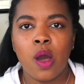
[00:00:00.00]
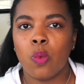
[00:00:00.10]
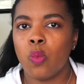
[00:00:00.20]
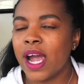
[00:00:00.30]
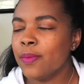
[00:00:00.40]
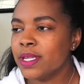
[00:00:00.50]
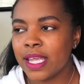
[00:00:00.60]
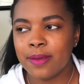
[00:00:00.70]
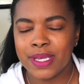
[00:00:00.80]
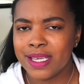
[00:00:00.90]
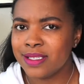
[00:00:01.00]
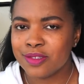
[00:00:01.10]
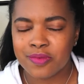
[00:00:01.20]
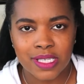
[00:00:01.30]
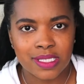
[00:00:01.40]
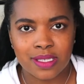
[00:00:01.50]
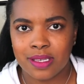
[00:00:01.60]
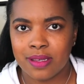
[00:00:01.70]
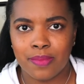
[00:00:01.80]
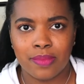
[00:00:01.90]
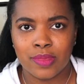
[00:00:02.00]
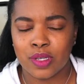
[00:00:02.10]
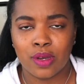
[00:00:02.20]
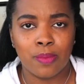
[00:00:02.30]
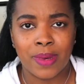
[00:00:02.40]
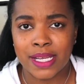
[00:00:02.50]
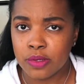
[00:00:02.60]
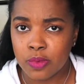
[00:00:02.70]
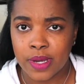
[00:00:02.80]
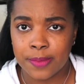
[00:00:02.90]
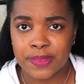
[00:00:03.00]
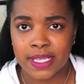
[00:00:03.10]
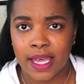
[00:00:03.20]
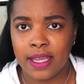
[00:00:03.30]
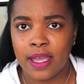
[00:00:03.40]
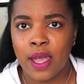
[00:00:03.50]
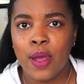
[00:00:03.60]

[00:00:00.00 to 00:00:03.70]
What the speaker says: why would they be interested in, my new website?